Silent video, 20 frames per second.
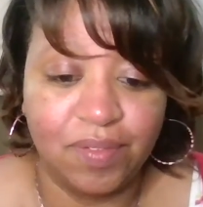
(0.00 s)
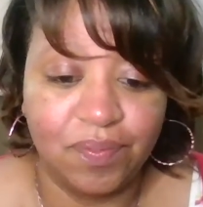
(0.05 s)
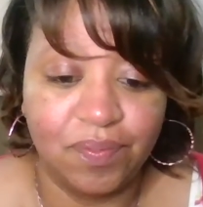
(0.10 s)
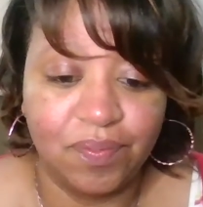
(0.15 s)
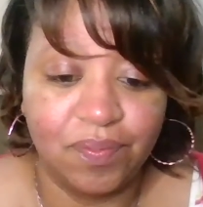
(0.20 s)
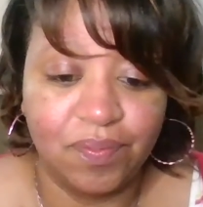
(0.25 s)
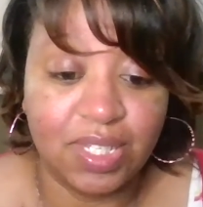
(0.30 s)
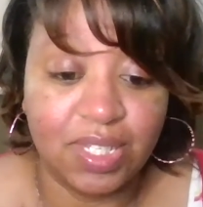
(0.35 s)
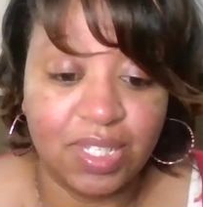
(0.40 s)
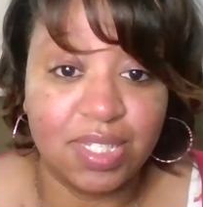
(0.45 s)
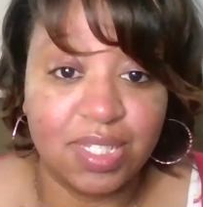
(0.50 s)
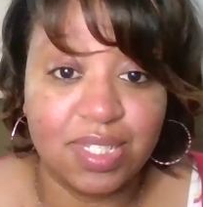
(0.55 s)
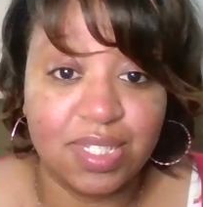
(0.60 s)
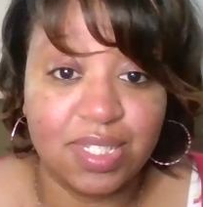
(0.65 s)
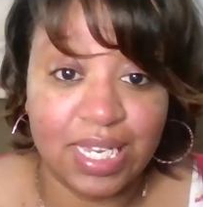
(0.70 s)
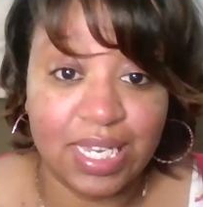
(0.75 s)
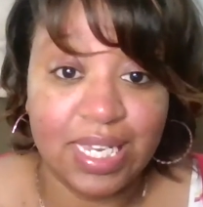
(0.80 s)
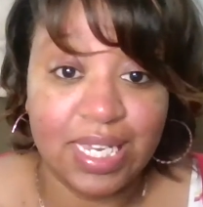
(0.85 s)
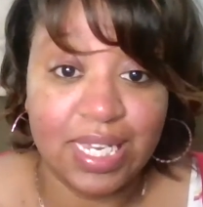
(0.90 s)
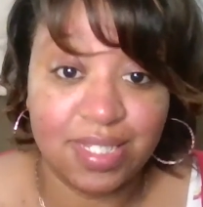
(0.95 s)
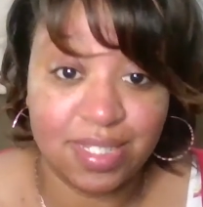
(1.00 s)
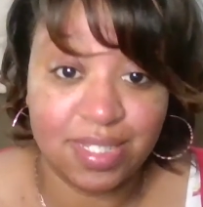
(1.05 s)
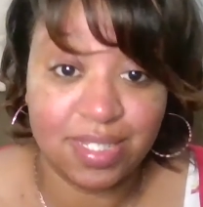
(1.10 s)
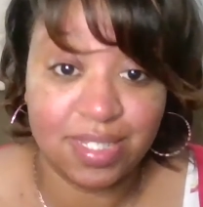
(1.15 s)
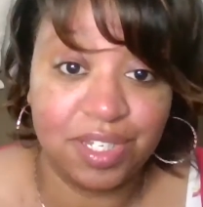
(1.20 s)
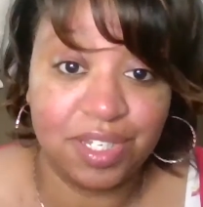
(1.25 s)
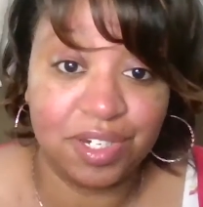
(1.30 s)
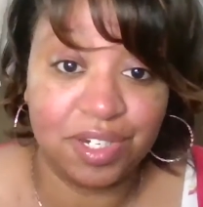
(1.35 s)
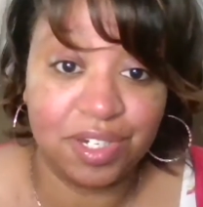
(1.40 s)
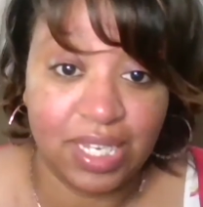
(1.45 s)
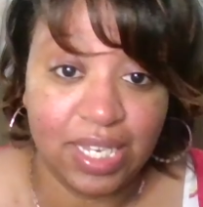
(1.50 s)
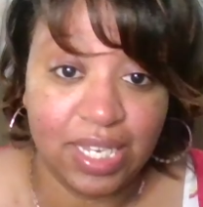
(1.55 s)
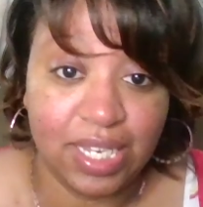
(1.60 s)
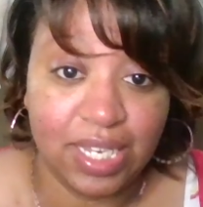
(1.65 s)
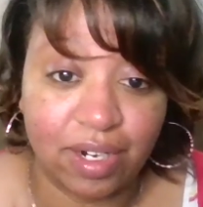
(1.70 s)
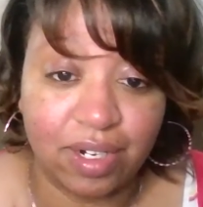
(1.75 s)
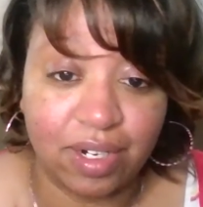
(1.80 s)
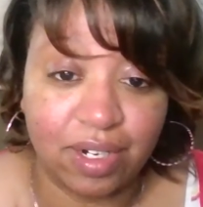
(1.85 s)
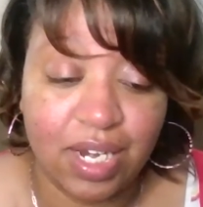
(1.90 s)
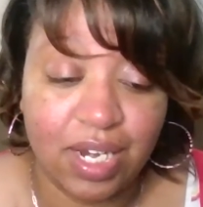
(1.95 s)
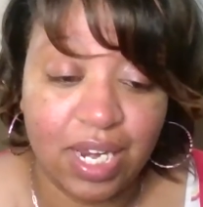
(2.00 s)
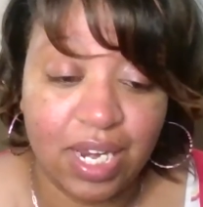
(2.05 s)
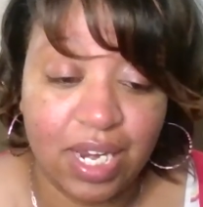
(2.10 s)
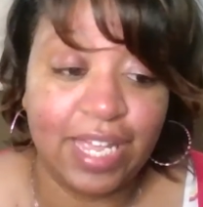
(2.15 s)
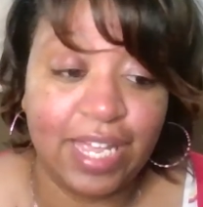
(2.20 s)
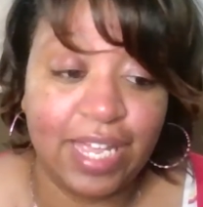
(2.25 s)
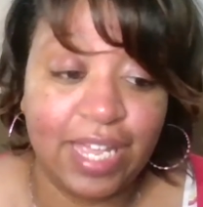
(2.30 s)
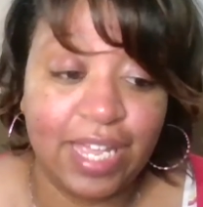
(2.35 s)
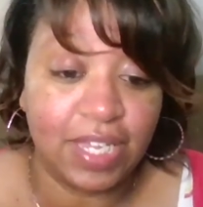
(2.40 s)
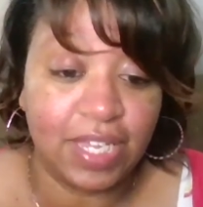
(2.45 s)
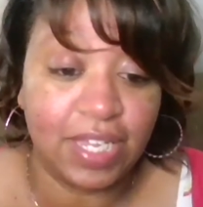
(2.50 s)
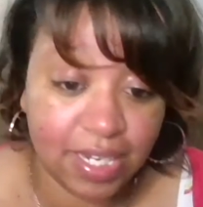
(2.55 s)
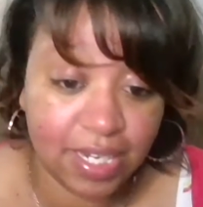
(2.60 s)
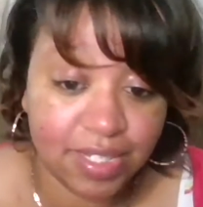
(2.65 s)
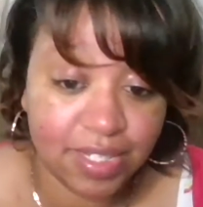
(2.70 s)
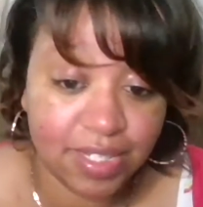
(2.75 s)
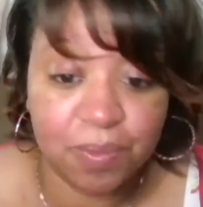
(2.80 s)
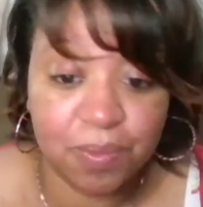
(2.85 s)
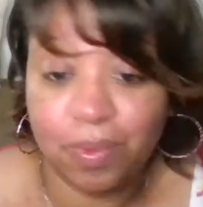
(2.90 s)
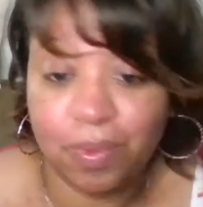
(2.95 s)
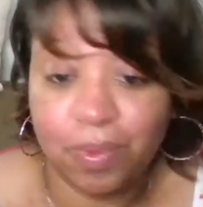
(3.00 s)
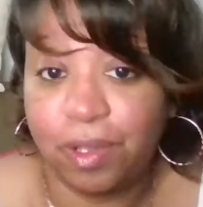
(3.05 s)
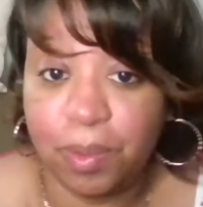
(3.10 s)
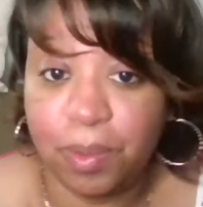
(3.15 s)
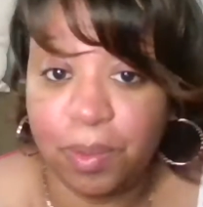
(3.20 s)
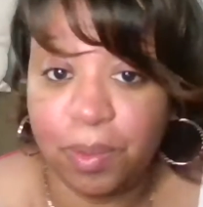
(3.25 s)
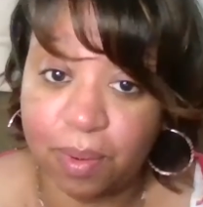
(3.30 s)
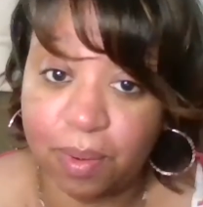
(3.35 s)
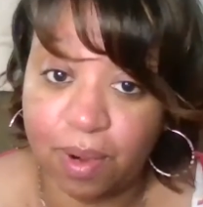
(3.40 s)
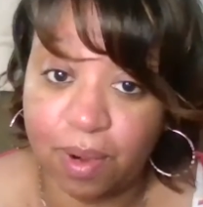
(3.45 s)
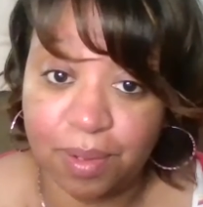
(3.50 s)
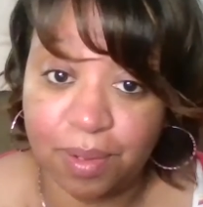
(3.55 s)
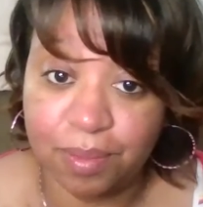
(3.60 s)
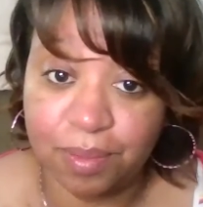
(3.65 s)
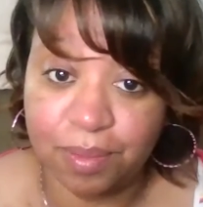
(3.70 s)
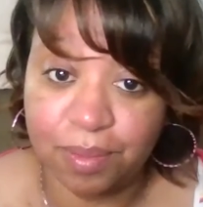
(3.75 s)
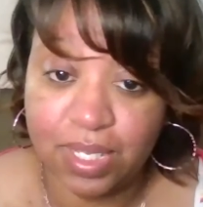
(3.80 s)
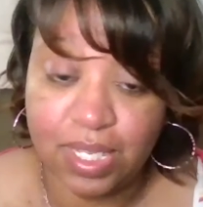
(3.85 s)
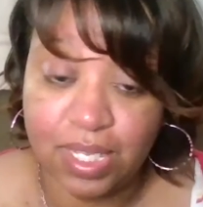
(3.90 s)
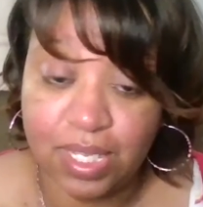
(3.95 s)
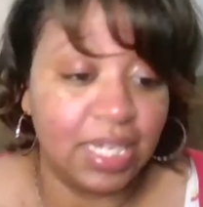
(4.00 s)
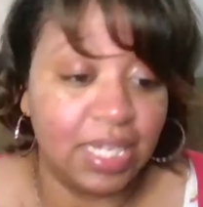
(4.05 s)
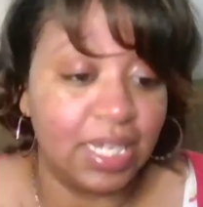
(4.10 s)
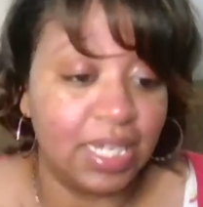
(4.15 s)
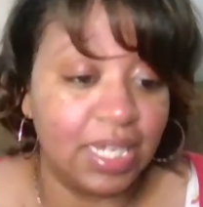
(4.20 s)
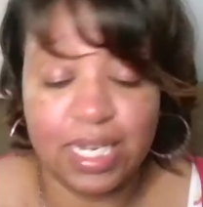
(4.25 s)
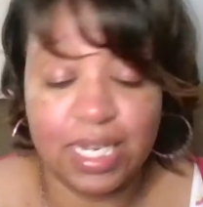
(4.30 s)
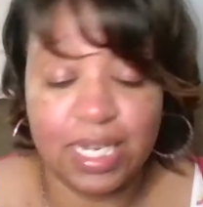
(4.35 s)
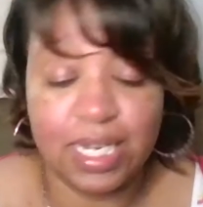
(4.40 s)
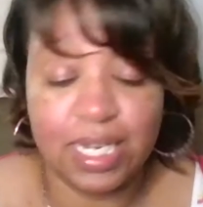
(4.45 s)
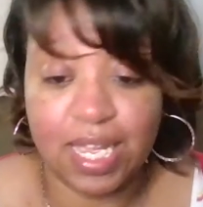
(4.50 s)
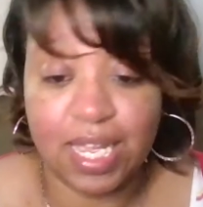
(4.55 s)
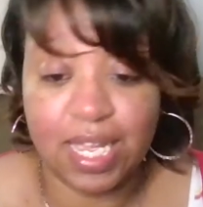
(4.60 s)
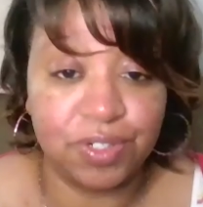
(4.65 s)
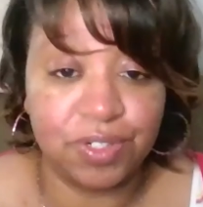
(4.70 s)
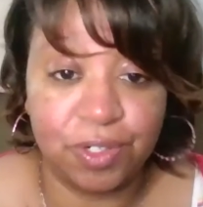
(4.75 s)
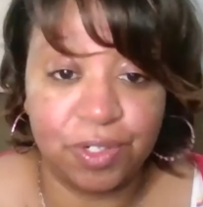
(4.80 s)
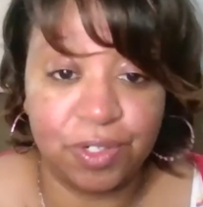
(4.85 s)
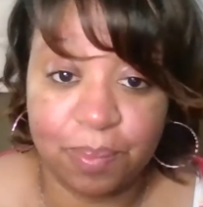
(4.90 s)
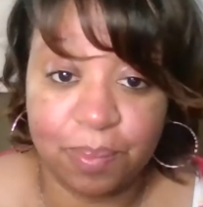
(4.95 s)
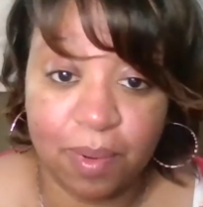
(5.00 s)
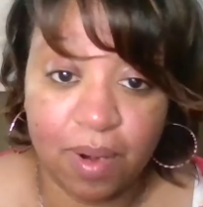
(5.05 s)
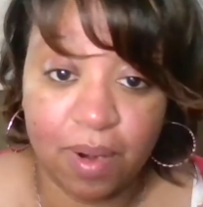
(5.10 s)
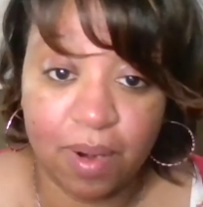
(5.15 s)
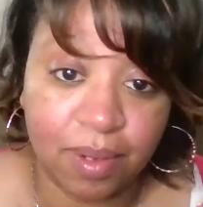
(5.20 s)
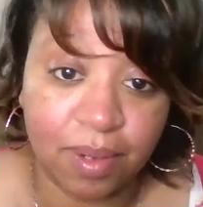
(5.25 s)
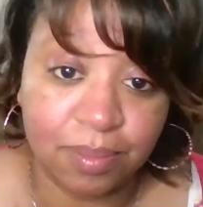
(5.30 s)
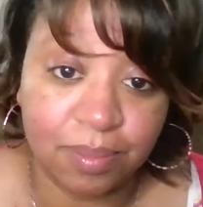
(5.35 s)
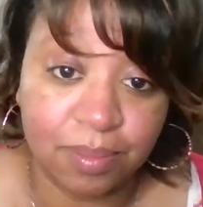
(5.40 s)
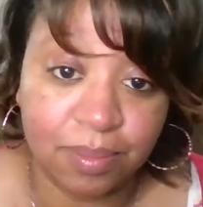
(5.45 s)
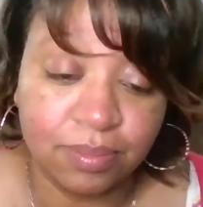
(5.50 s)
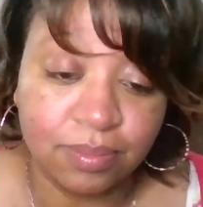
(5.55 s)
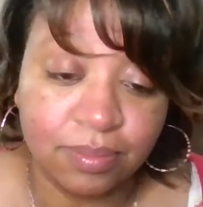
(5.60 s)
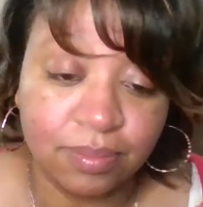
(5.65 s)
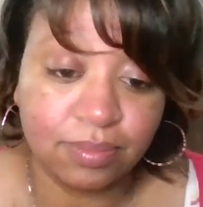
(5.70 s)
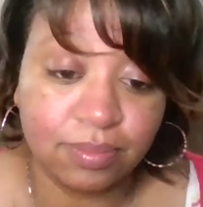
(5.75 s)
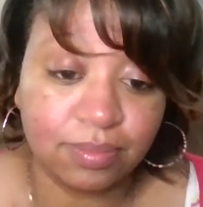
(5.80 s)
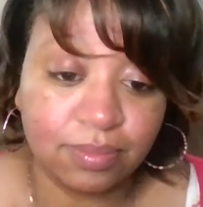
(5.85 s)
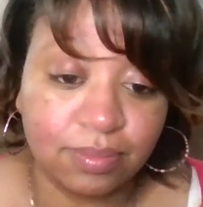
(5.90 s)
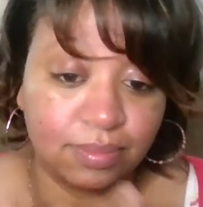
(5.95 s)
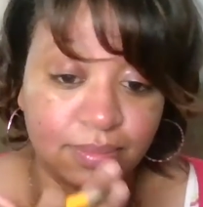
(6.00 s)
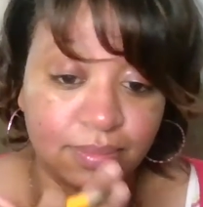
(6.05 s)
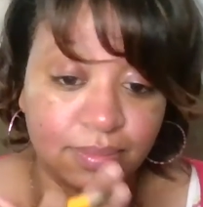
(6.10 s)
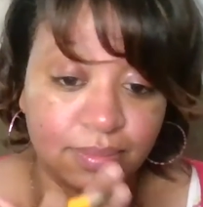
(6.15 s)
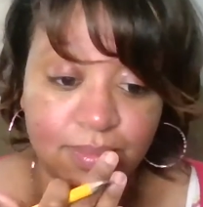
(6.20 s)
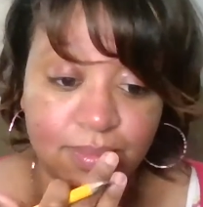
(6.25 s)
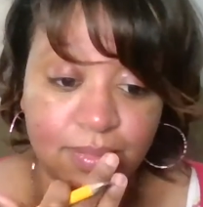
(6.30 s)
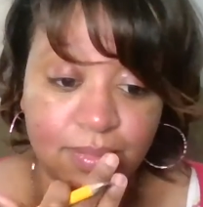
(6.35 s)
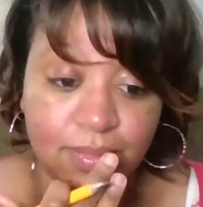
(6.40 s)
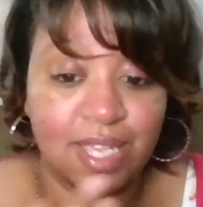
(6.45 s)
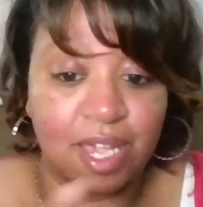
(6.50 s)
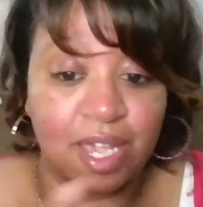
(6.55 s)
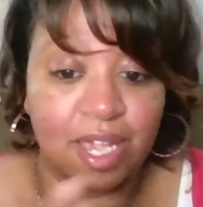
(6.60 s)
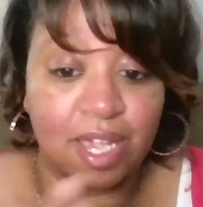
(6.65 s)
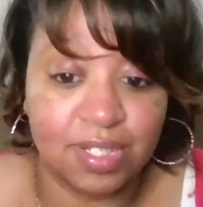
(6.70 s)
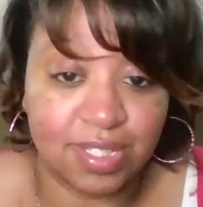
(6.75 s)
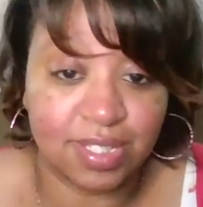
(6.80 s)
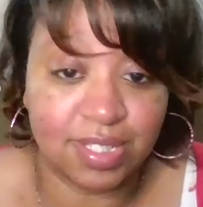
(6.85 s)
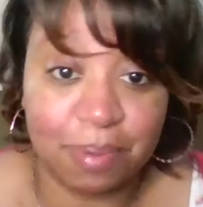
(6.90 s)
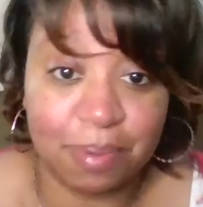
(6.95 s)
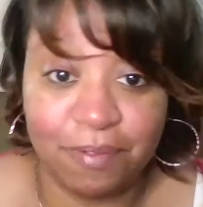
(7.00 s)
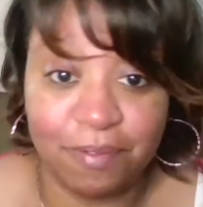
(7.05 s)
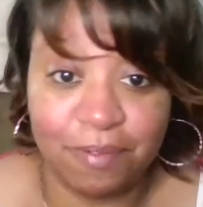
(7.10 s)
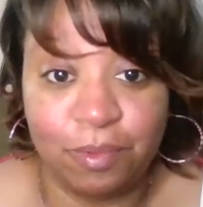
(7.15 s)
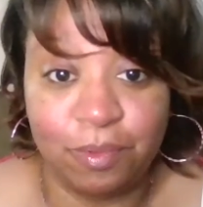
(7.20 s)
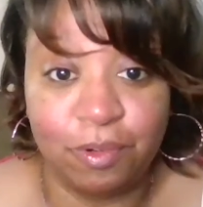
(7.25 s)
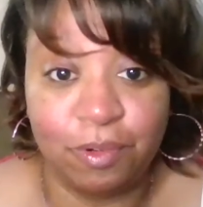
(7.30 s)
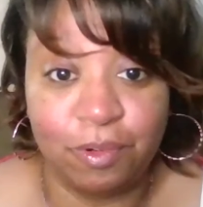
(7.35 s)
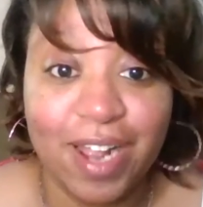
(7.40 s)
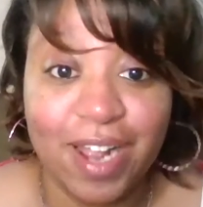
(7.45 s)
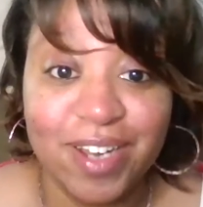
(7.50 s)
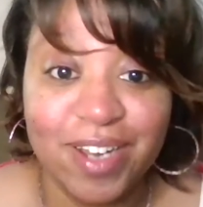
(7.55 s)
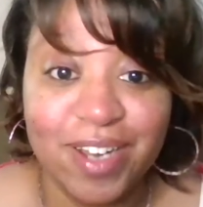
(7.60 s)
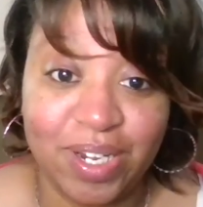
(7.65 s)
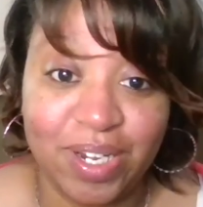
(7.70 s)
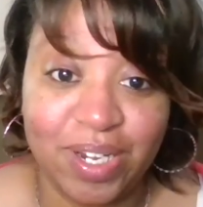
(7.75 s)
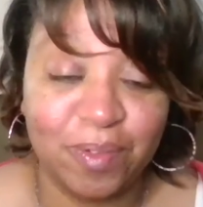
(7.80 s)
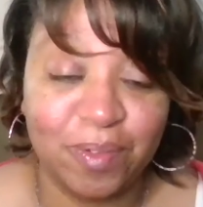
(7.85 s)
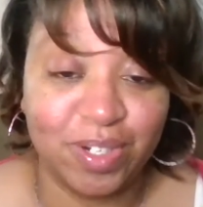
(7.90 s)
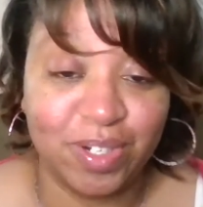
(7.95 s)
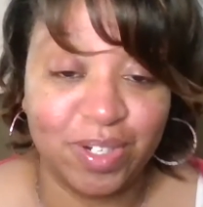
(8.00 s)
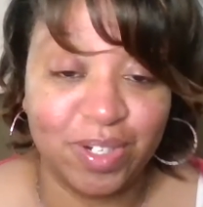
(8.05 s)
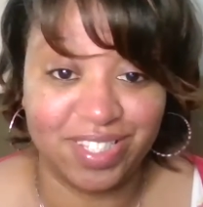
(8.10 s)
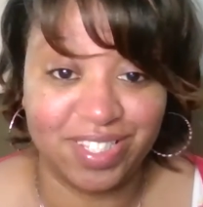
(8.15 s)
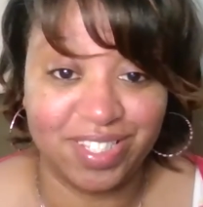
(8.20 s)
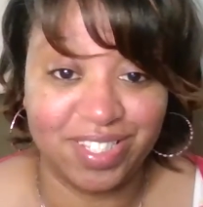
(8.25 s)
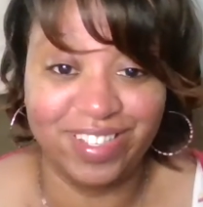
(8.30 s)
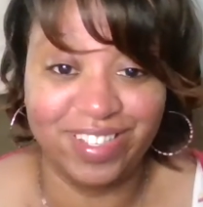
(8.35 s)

this is his senior year. If he doesn't want to go to prom, he doesn't have to go to prom. It's not going to stop him from graduating, which is the